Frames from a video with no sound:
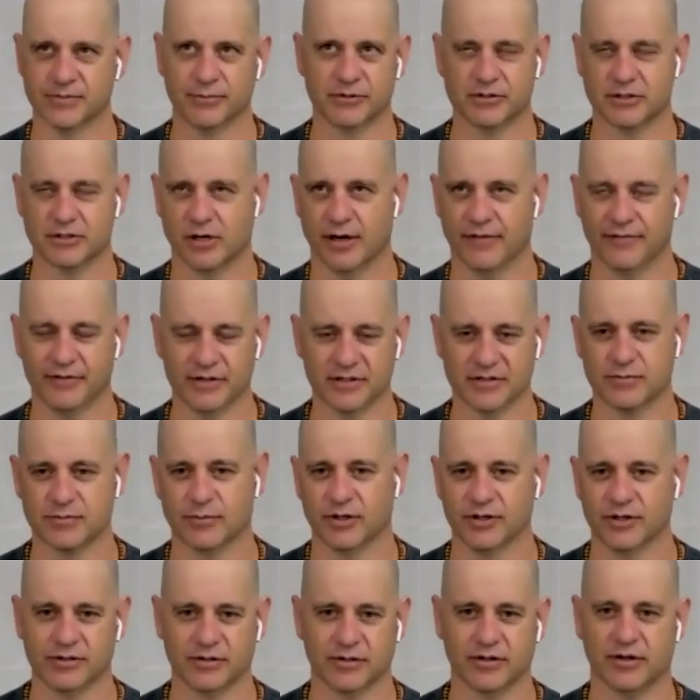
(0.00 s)
The most obvious
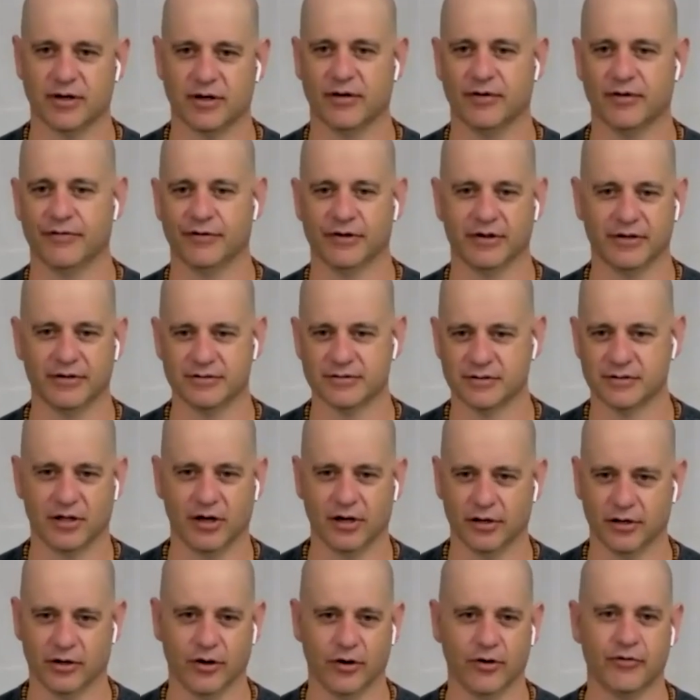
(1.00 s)
one during COVID is
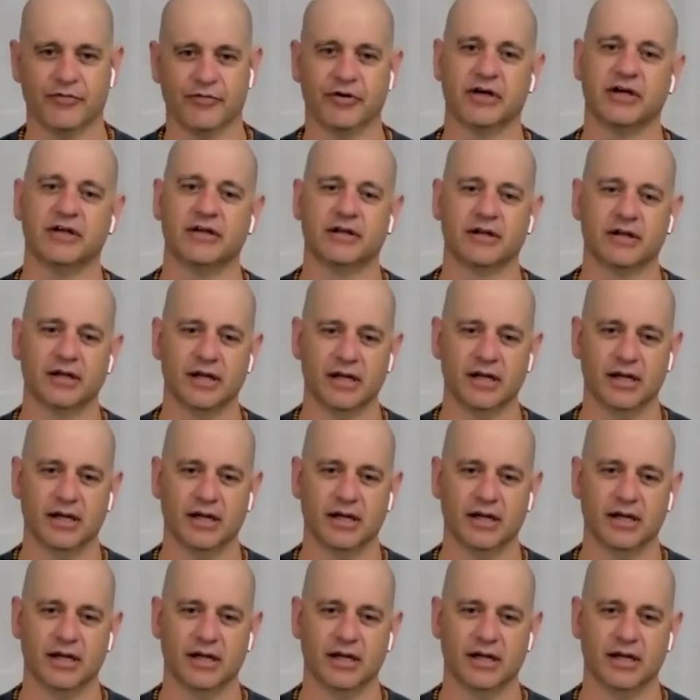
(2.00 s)
long COVID.